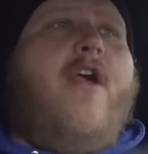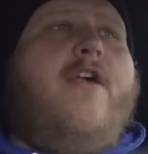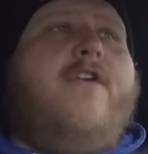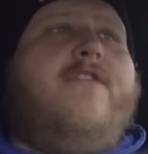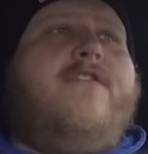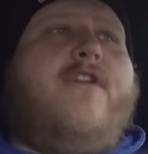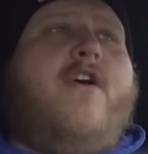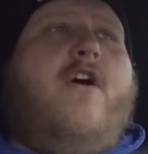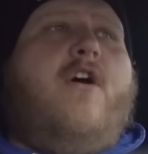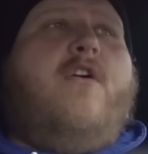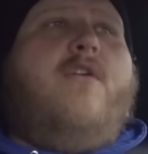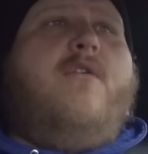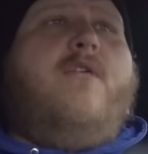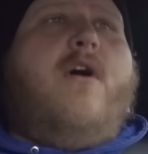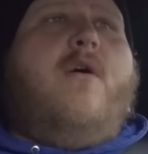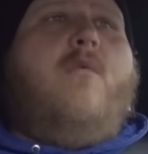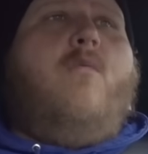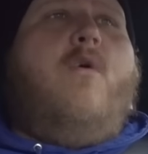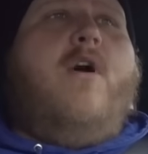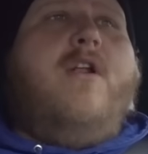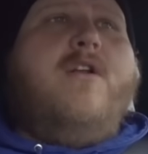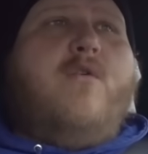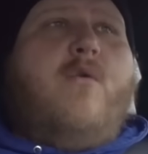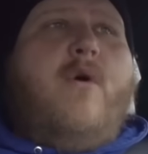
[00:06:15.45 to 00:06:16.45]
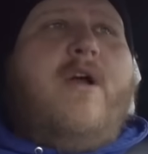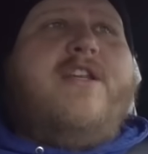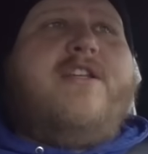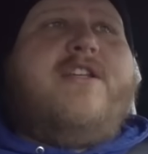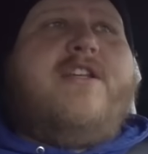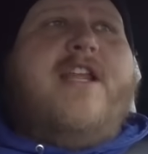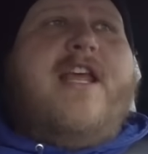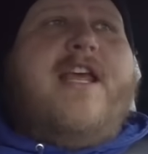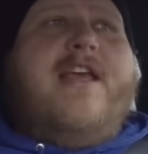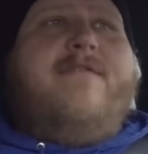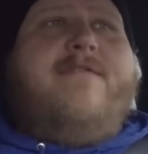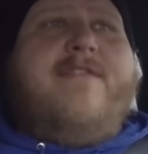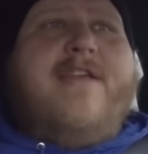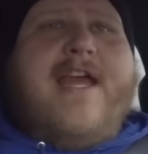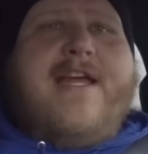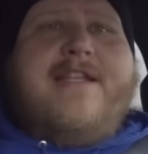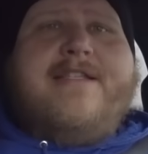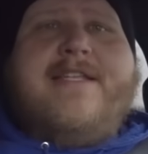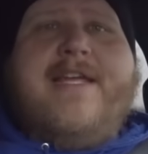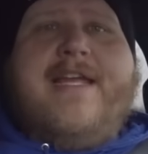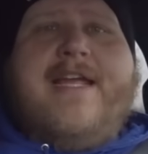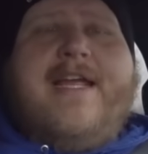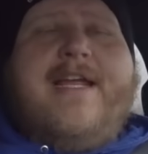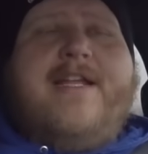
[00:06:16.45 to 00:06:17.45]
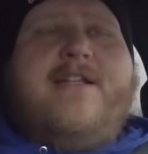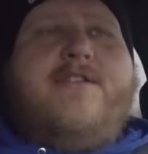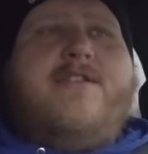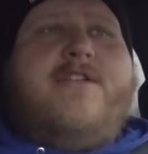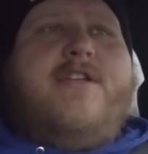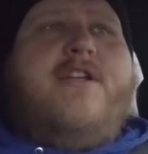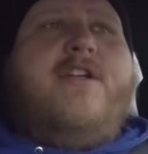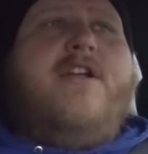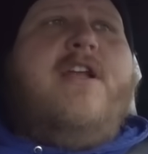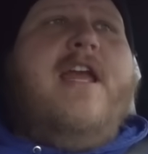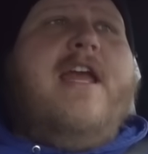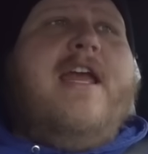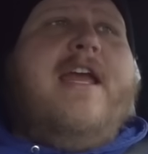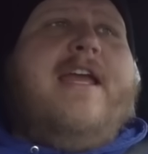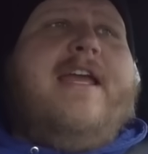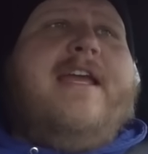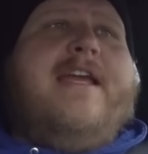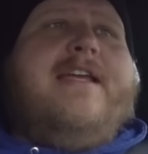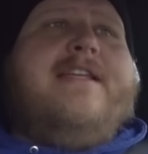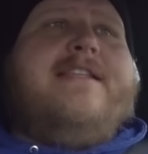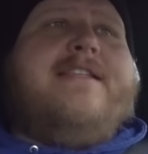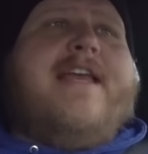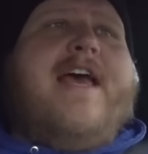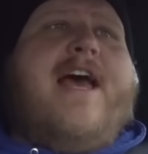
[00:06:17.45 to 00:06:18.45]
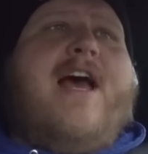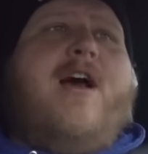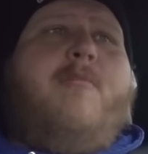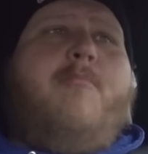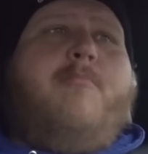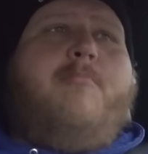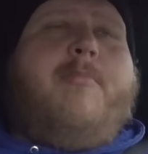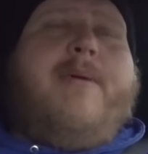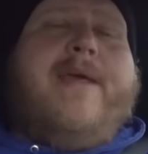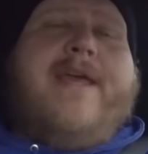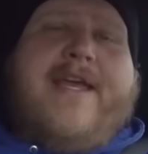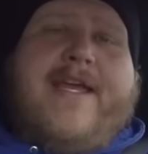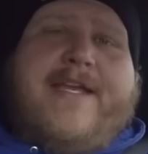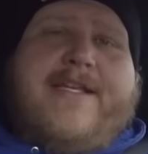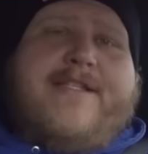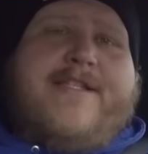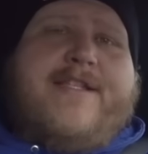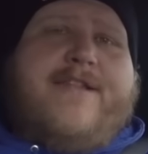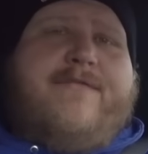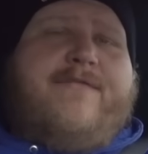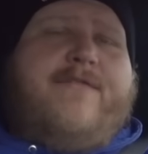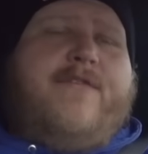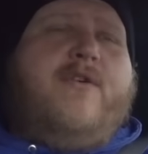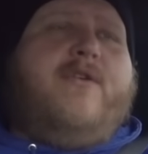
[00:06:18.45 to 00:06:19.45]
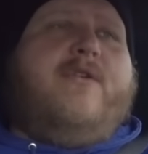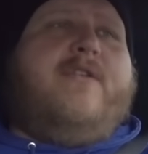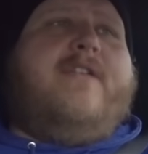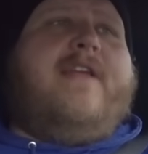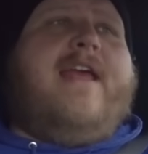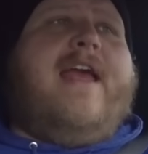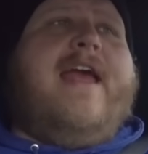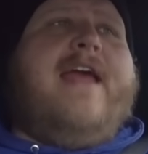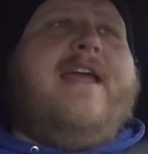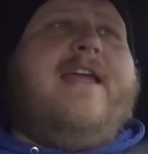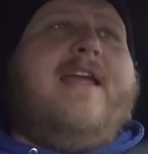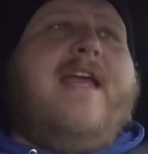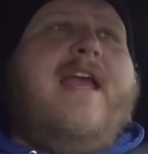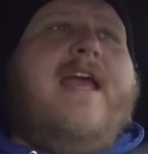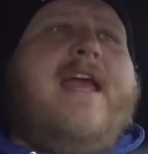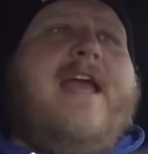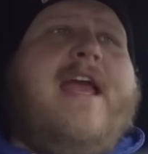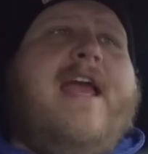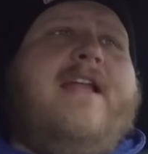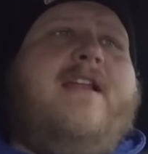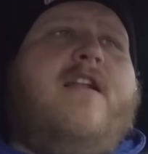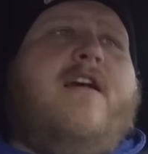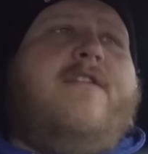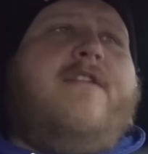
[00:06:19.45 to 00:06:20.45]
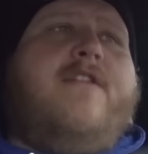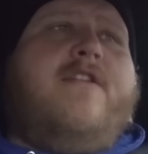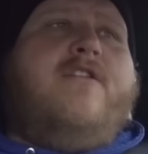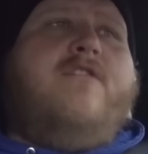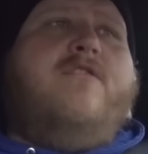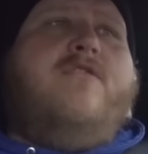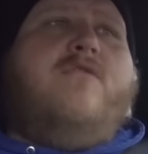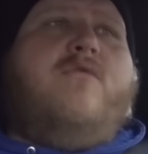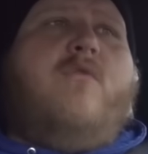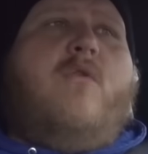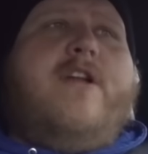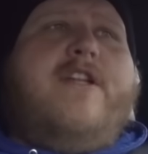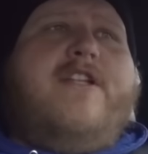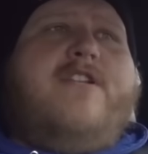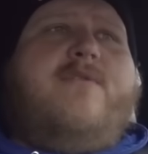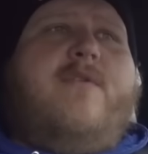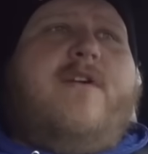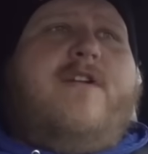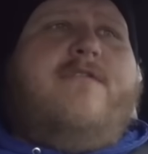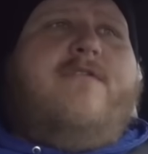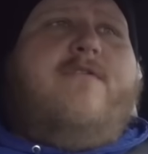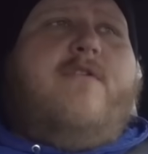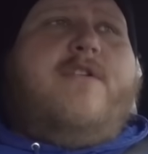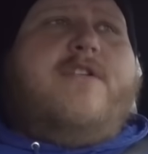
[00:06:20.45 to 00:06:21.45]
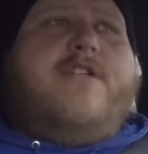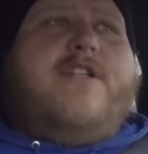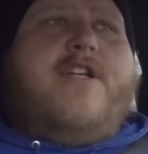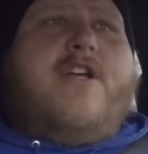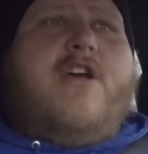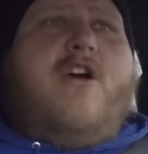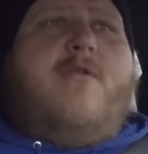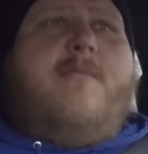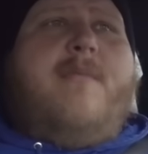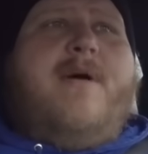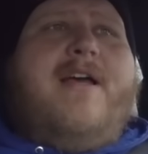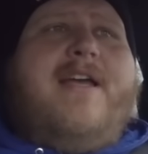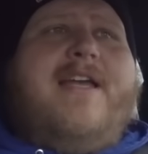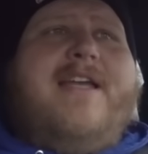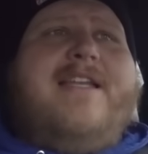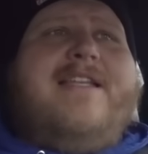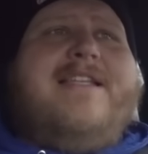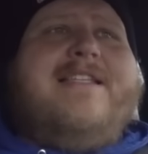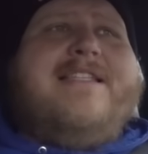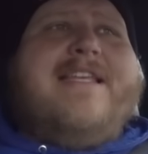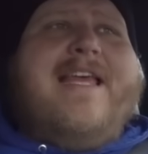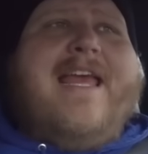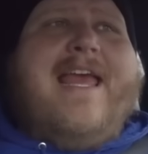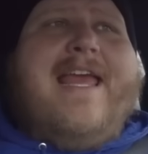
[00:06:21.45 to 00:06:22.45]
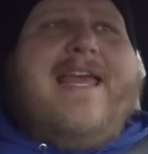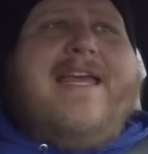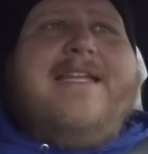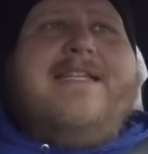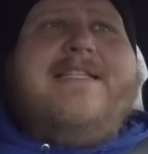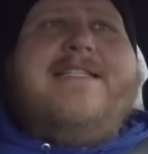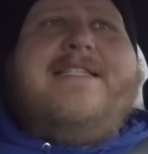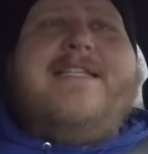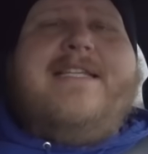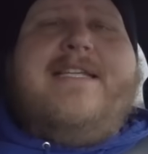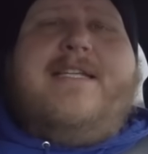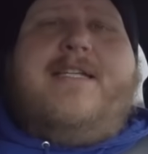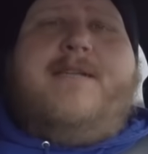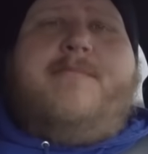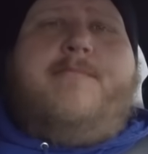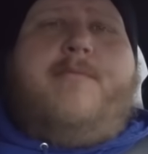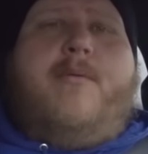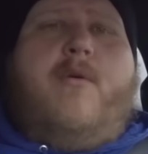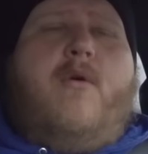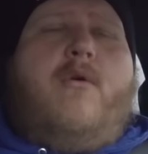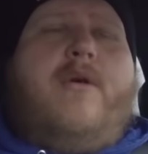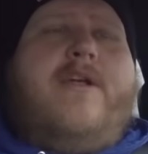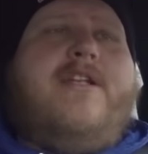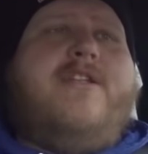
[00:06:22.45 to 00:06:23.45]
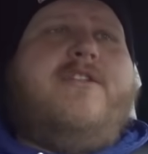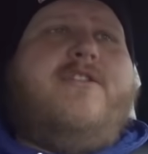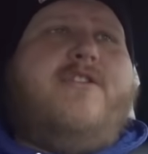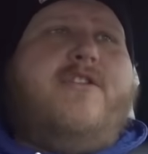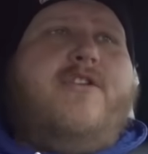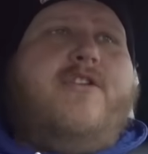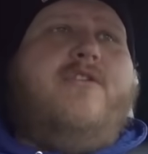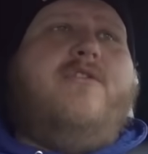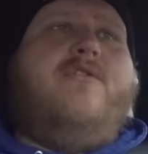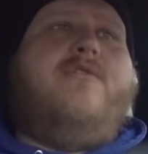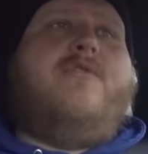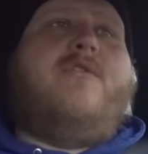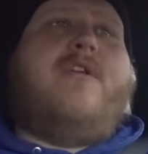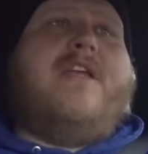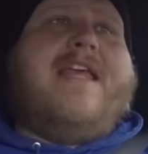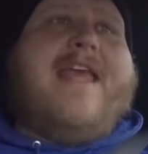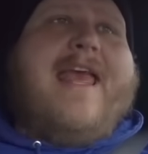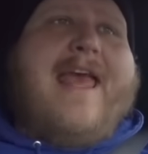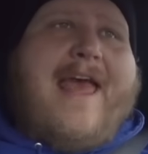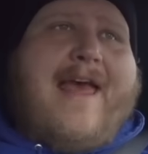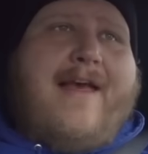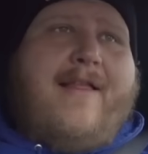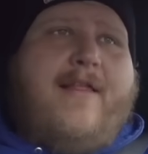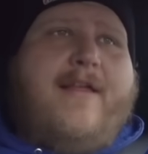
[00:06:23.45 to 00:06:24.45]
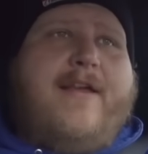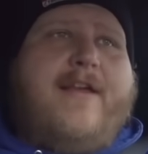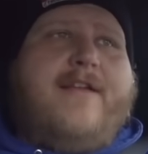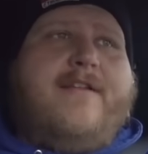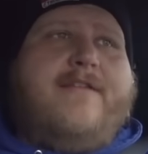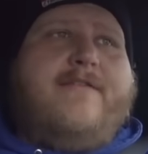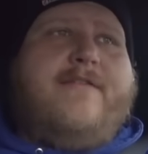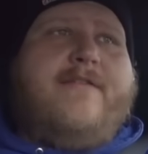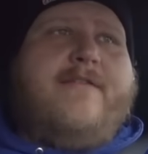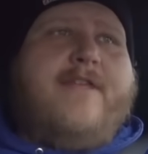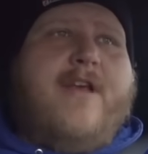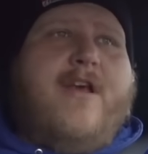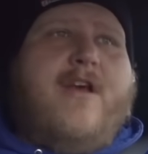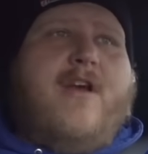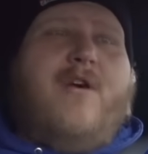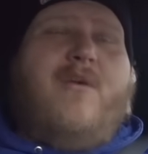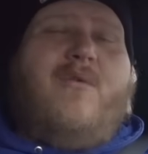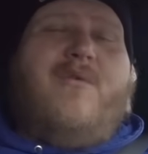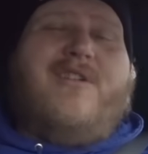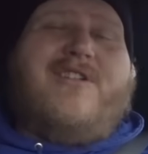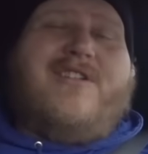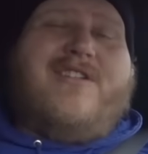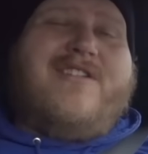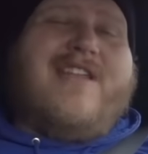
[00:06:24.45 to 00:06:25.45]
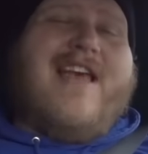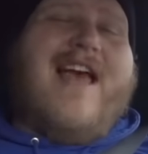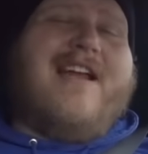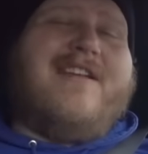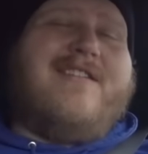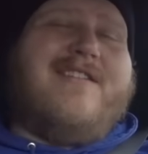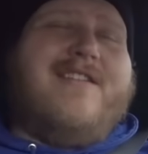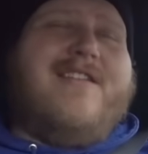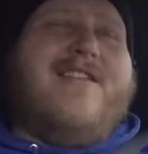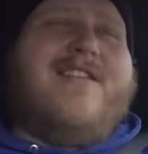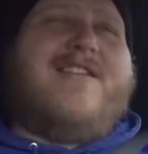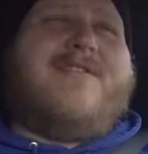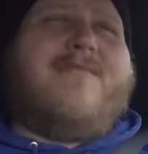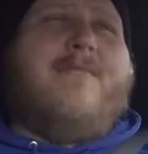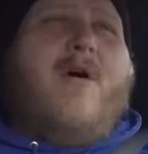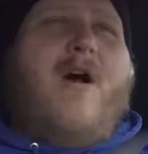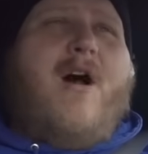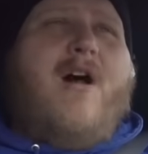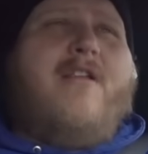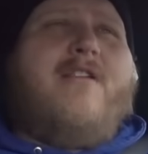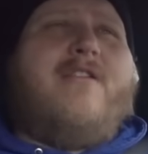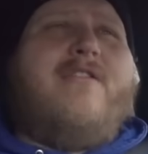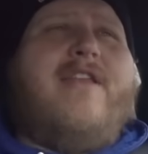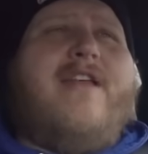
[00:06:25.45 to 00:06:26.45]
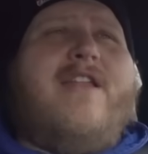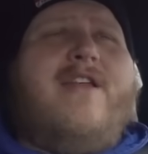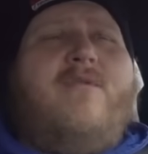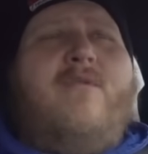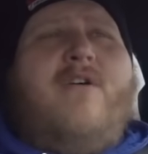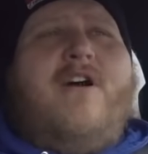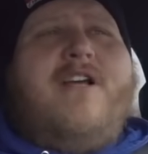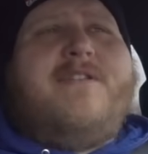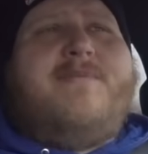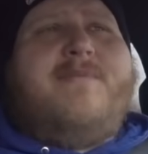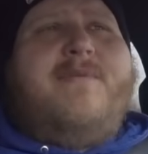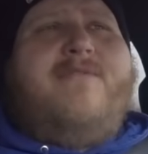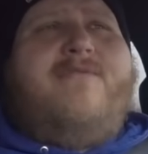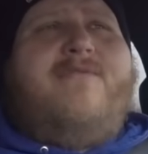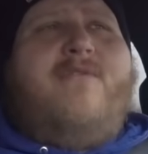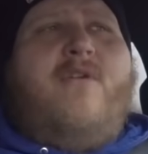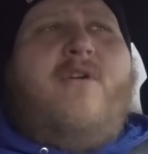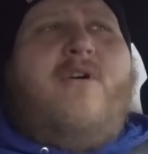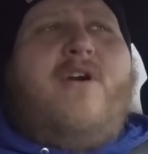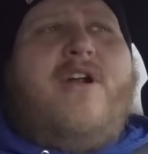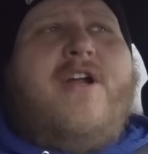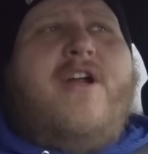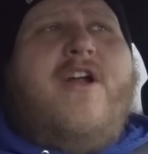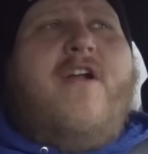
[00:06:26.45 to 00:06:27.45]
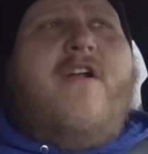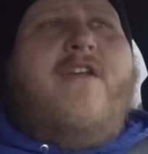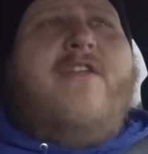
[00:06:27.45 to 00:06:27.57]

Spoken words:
So one question I have yet to answer is how big is the fuel tank? And on the new 2024 Tacoma, it is 18.2 gallons, which is actually smaller than it was before.